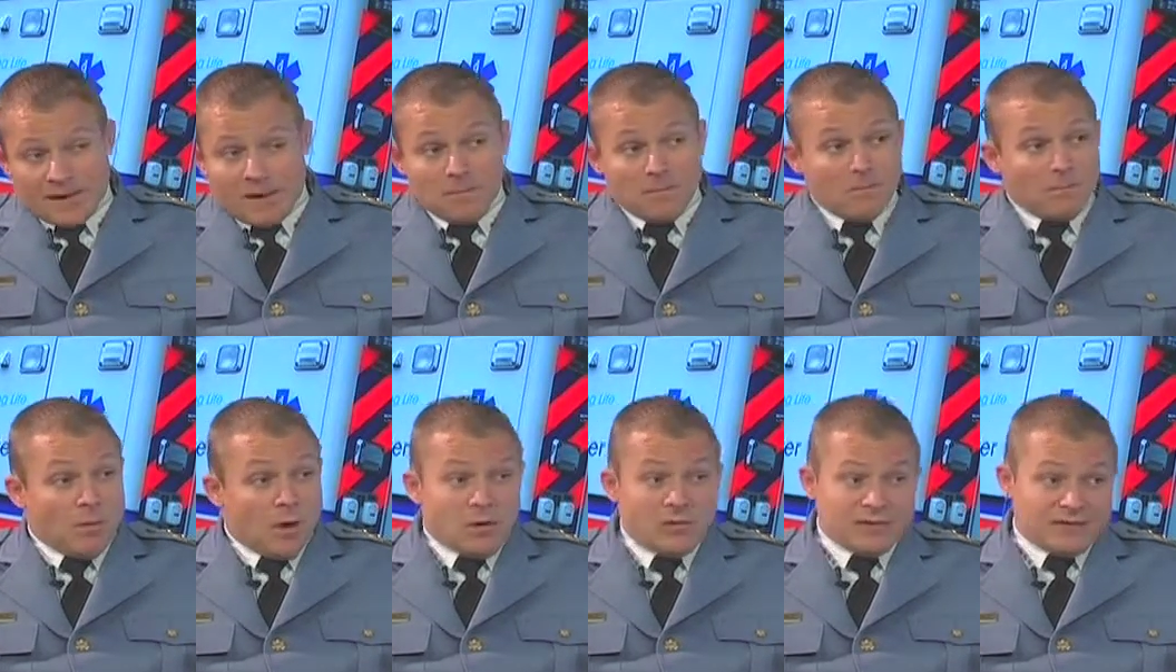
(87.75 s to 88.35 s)

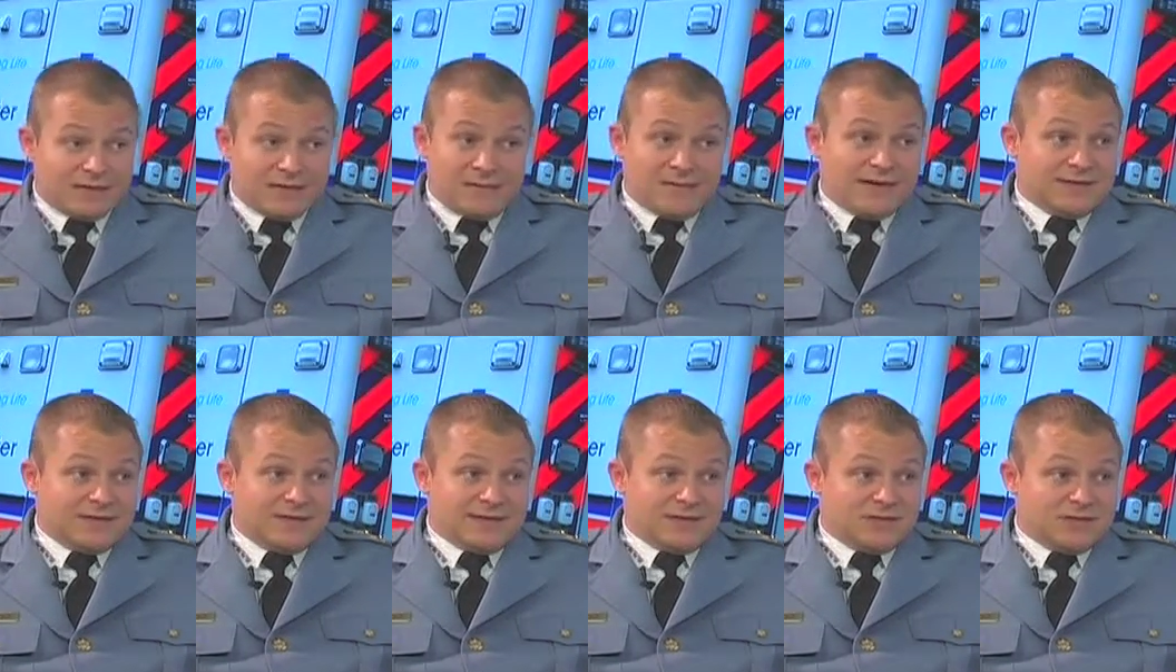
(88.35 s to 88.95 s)
Most
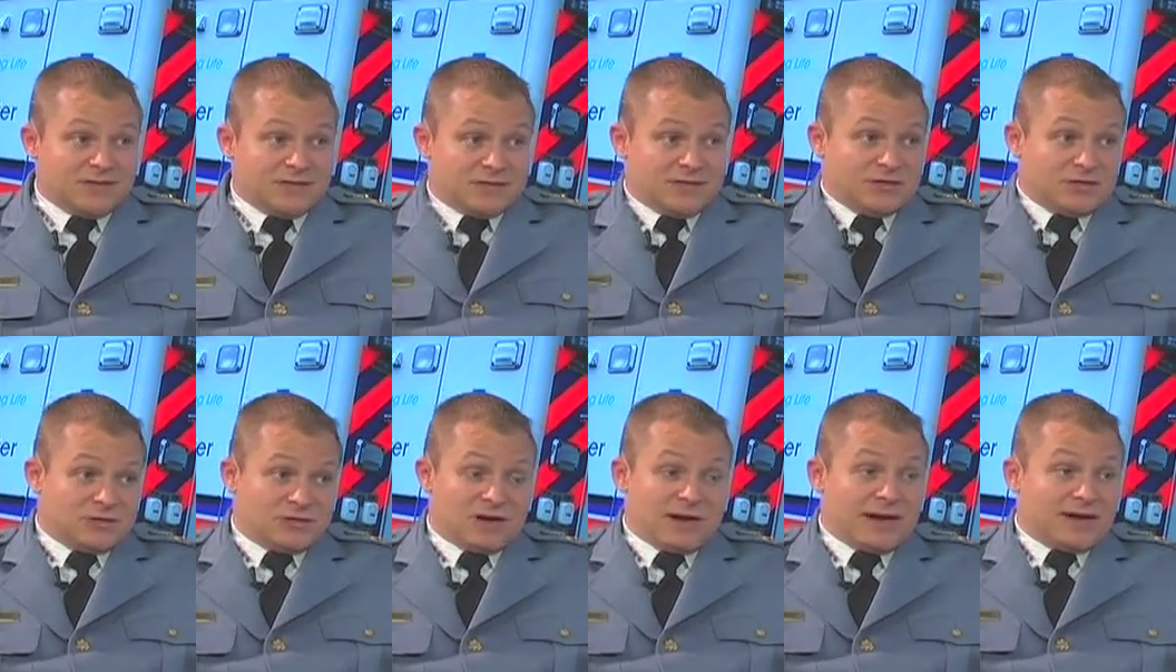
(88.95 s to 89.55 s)
EMS agencies
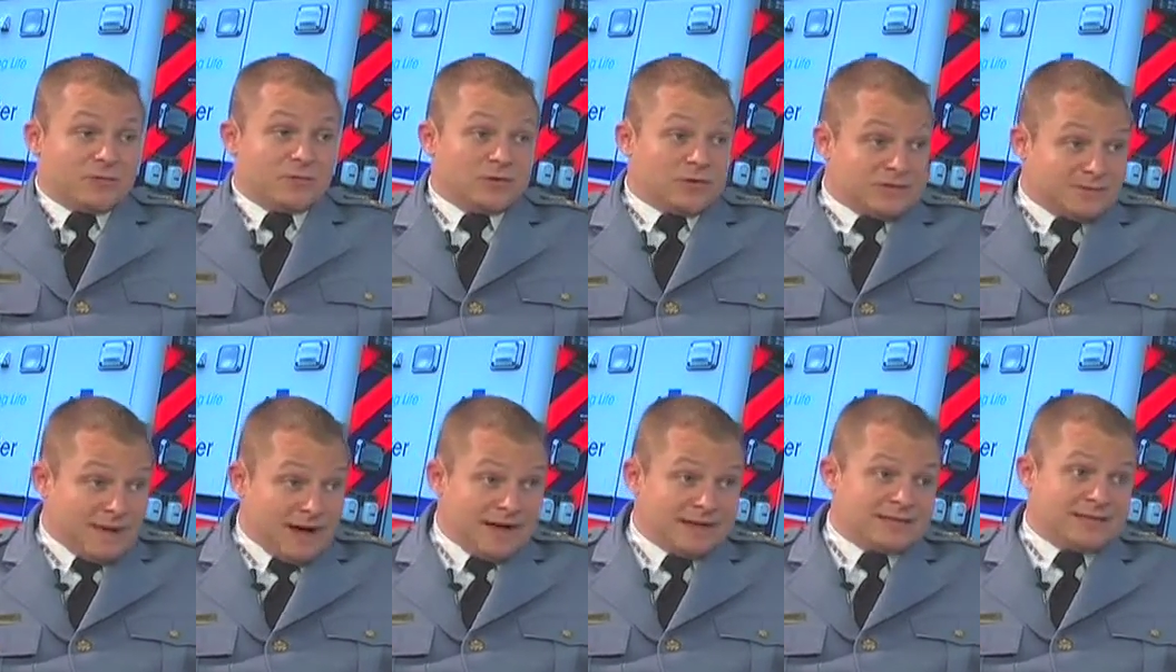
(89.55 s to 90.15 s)
track
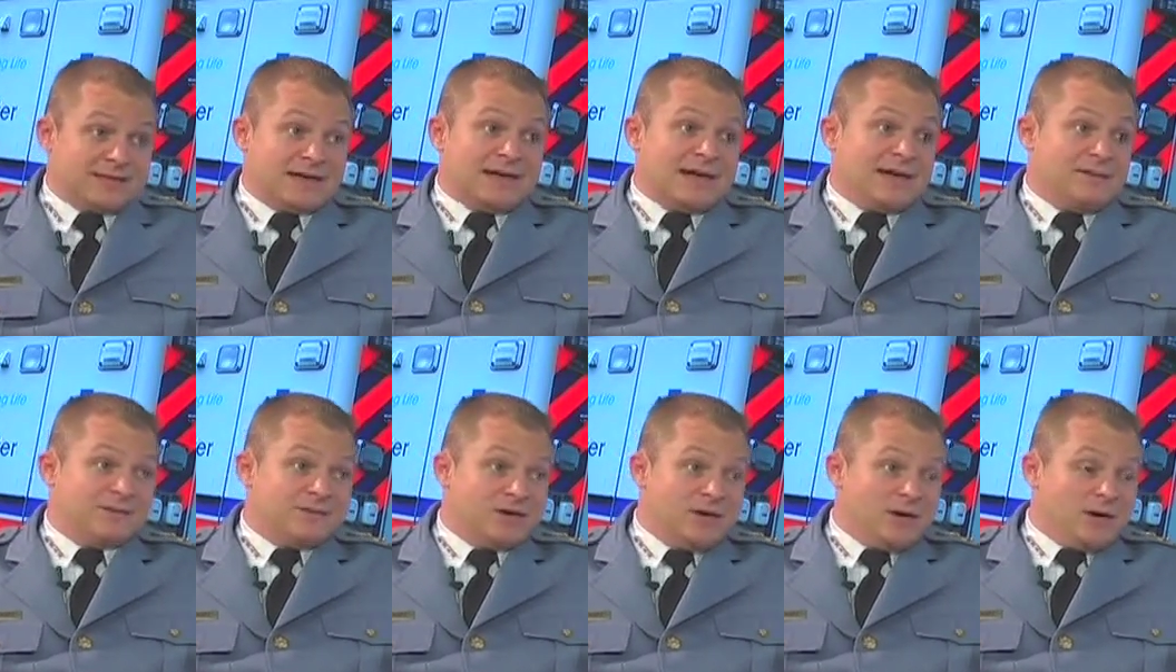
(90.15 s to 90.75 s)
response
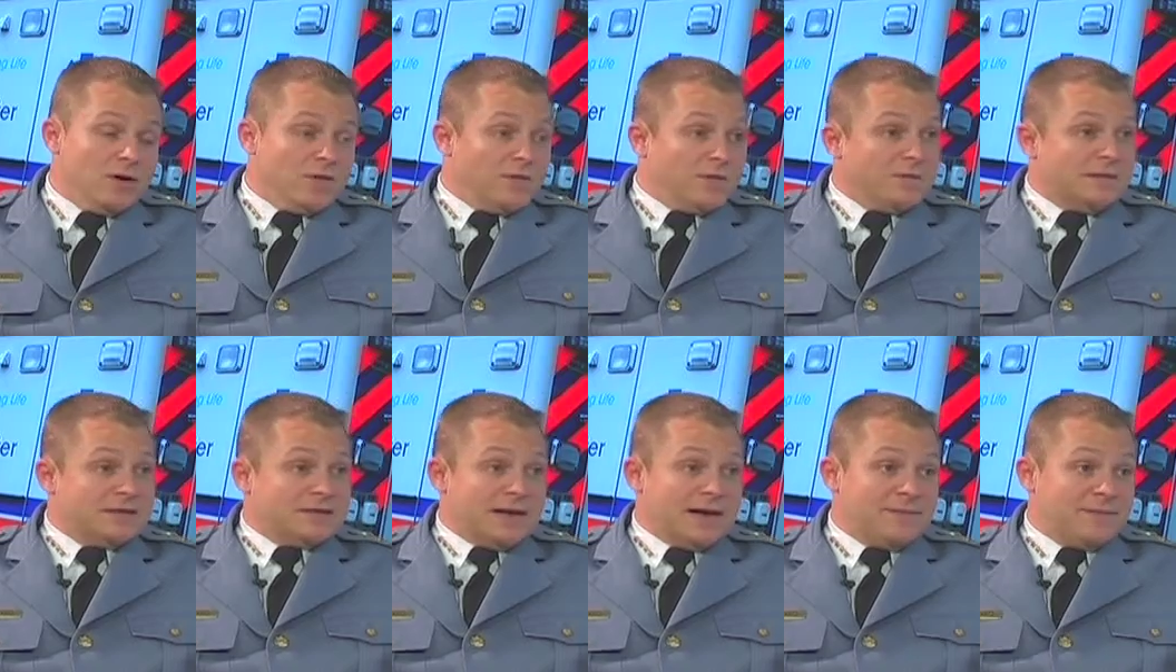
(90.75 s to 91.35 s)
times from
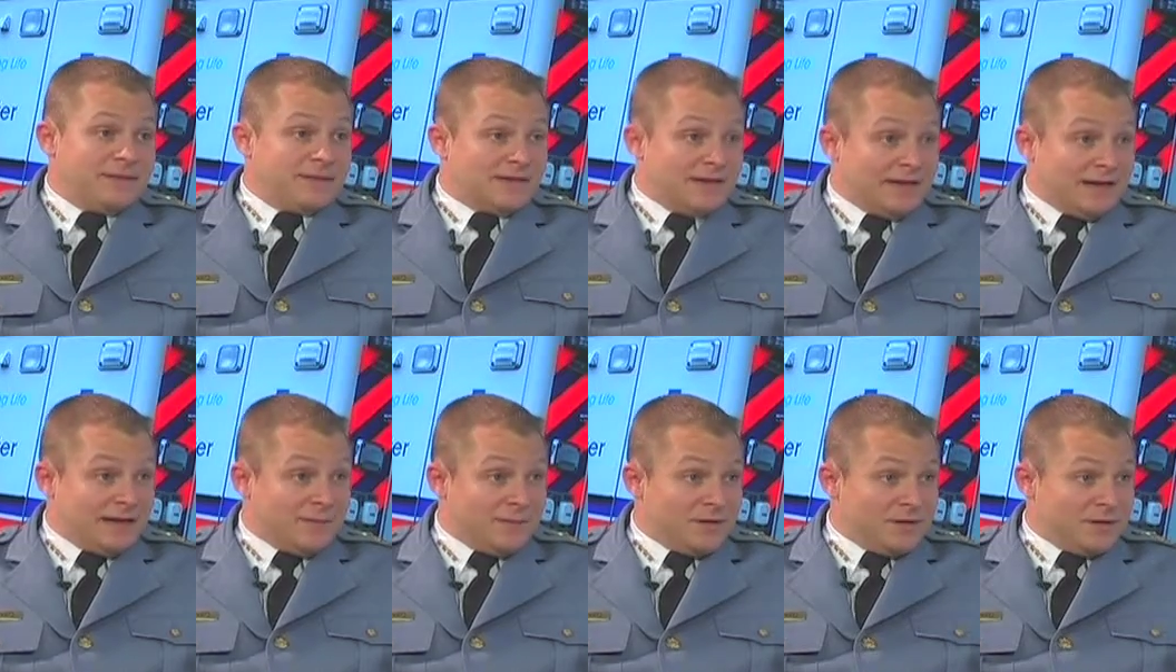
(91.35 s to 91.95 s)
the time that
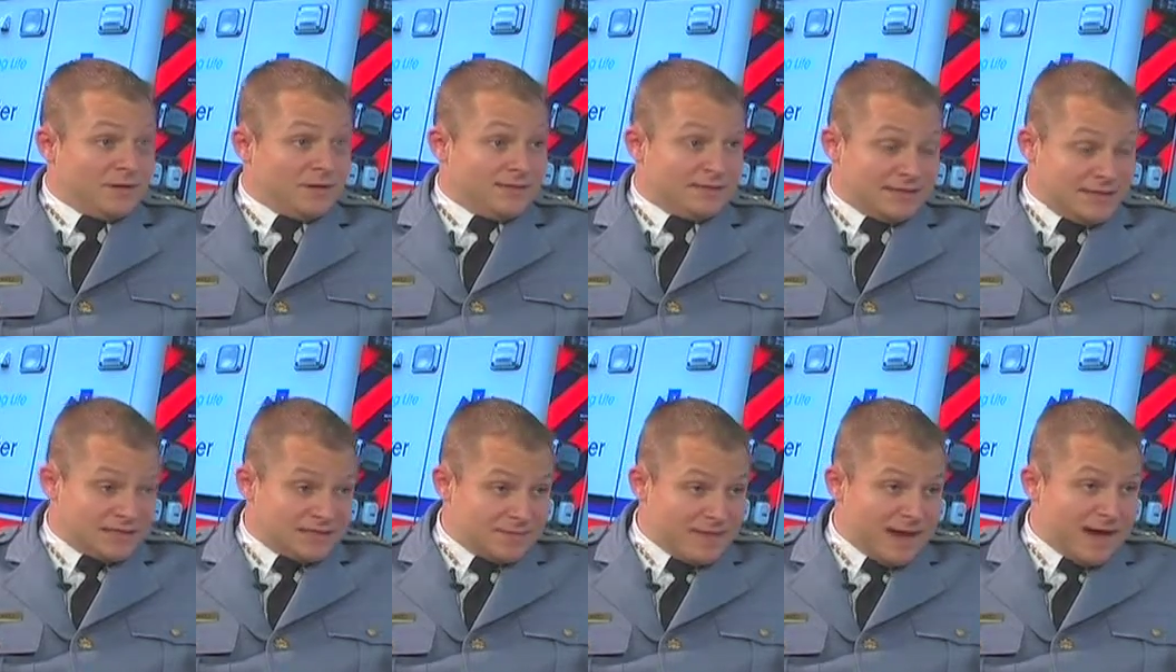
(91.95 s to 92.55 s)
the ambulance is
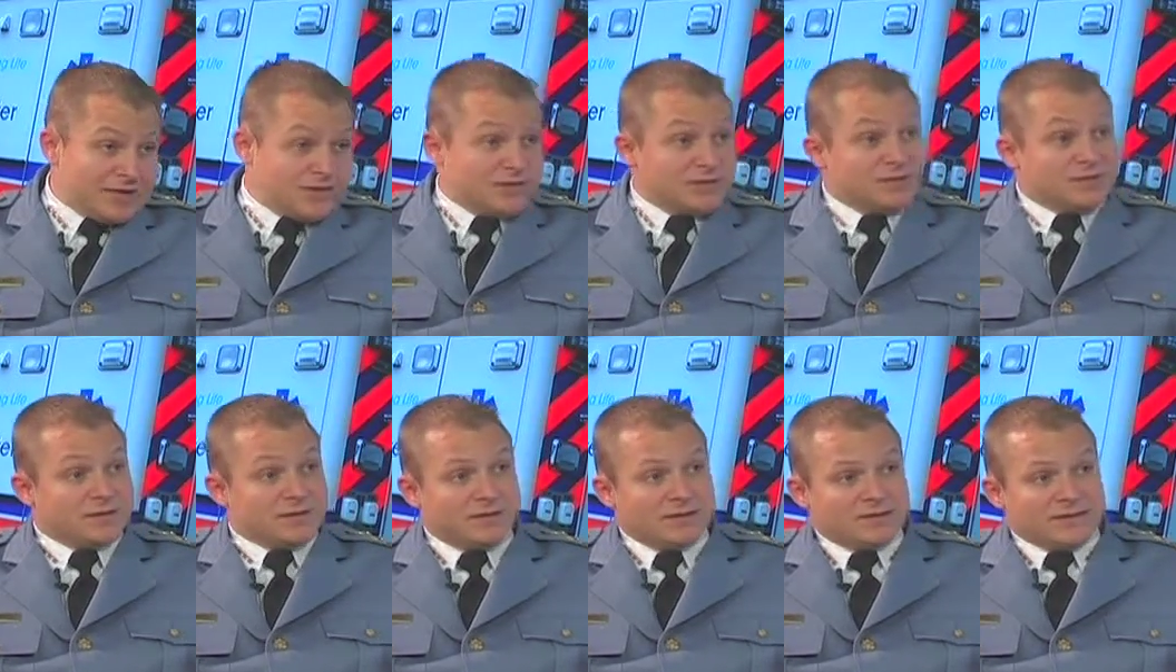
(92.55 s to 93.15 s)
dispatched
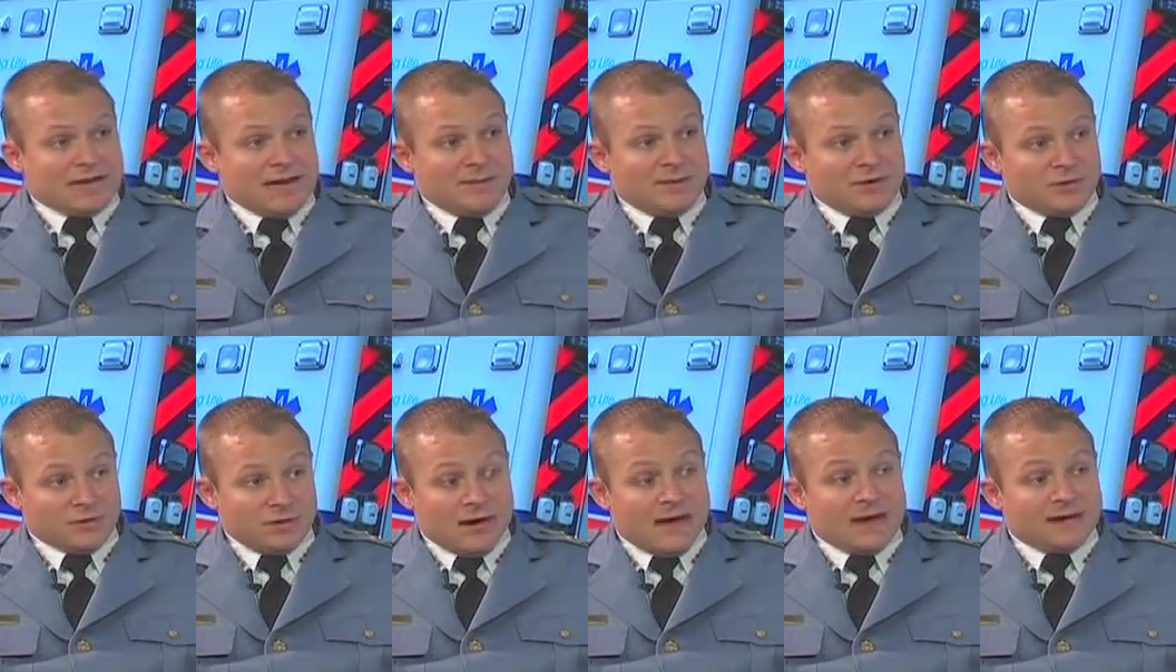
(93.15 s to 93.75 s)
to the time it
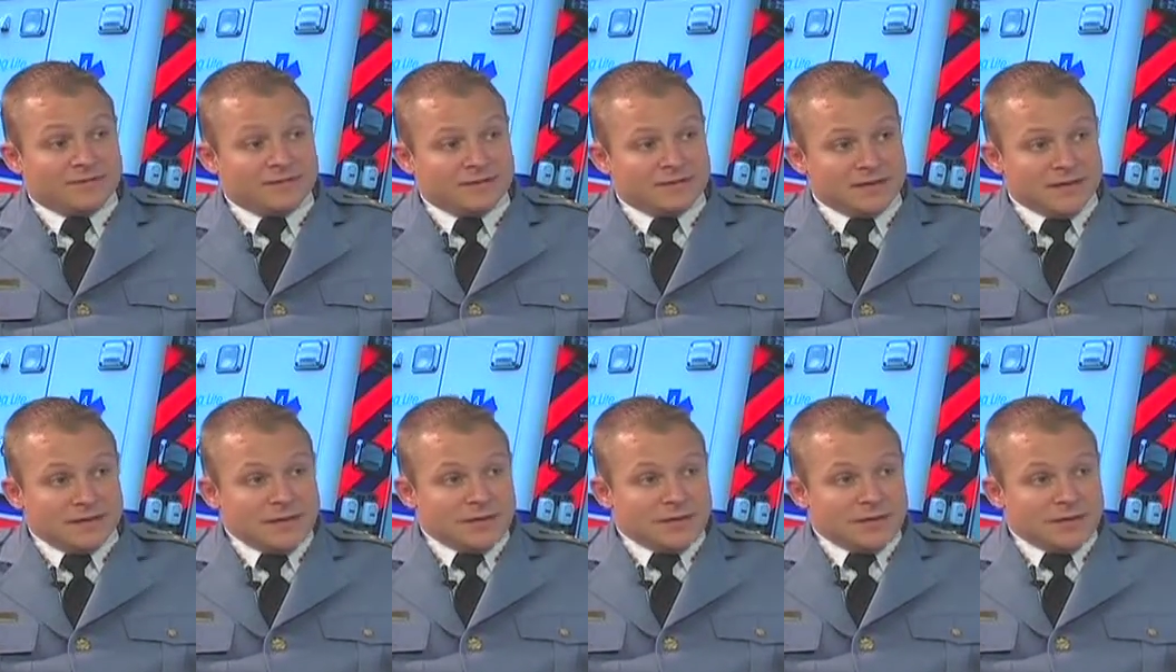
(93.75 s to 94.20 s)
arrives.